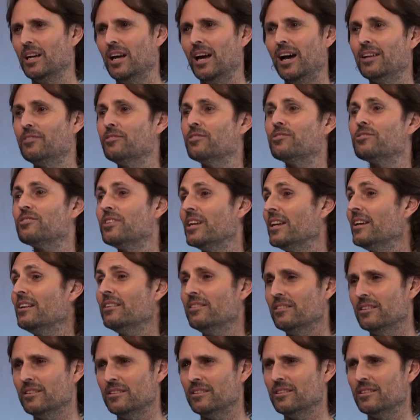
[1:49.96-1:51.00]

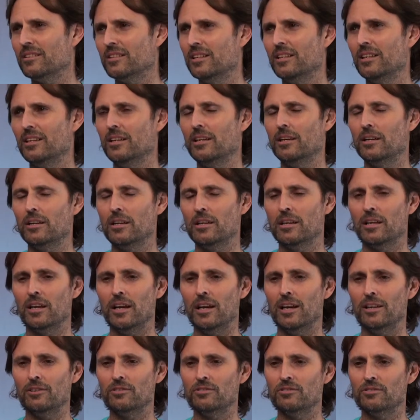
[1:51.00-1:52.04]
understand it. Mm -hmm.
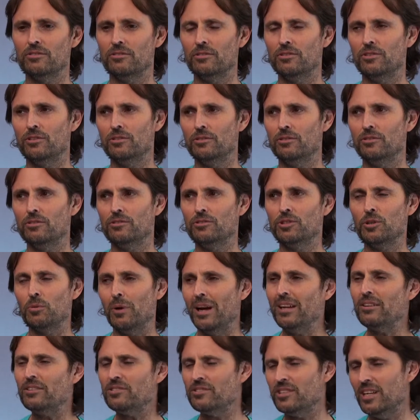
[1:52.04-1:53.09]
And you, to
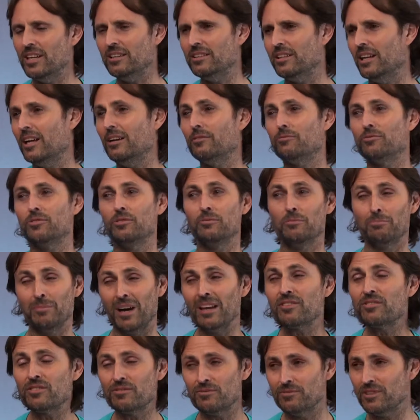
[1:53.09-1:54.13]
understand love, you
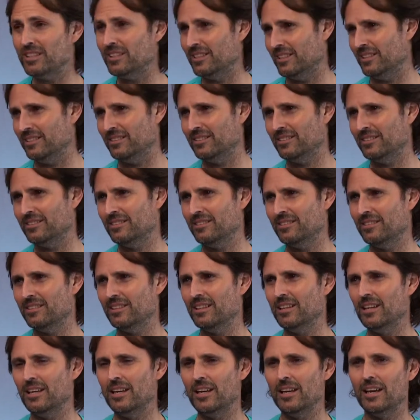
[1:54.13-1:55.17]
must feel it.
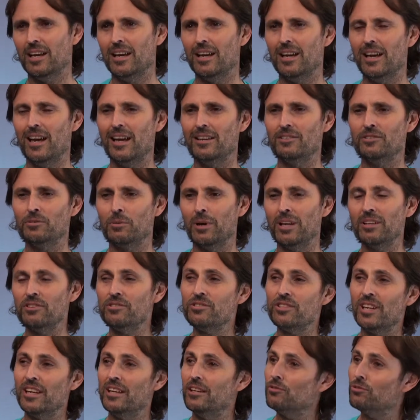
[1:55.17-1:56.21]
And to
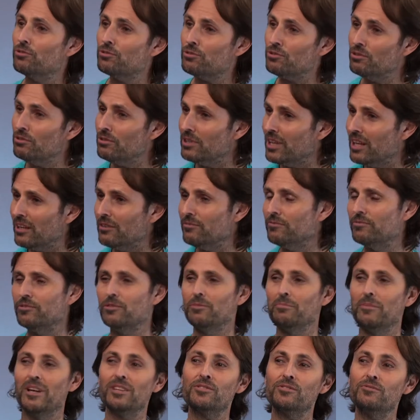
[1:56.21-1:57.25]
understand true love, you
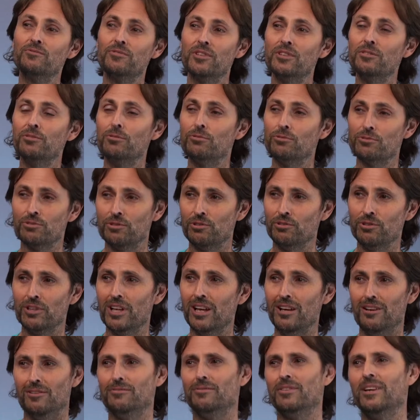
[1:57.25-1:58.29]
must feel true
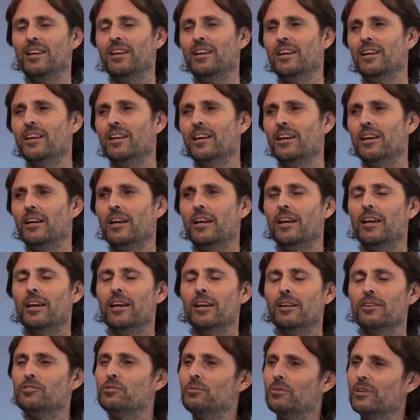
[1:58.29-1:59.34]
love.
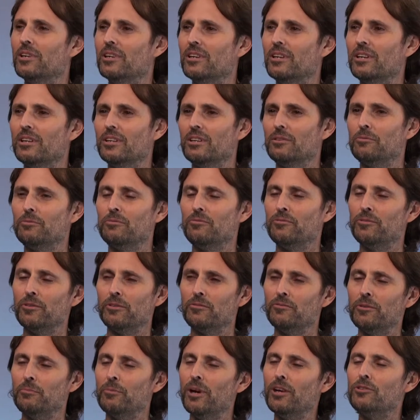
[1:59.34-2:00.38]
It, to, for,
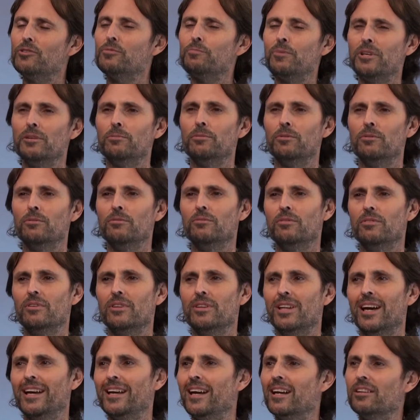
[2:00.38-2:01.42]
for most people,
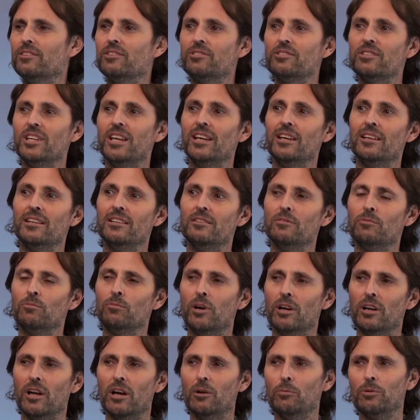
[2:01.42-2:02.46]
they understand
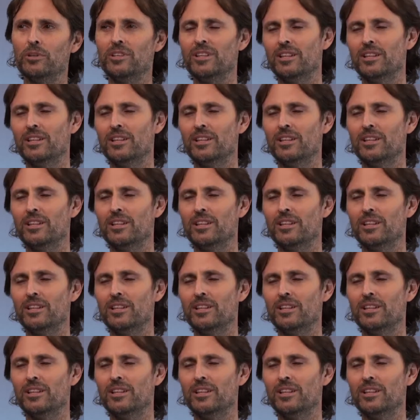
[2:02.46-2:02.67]
what I would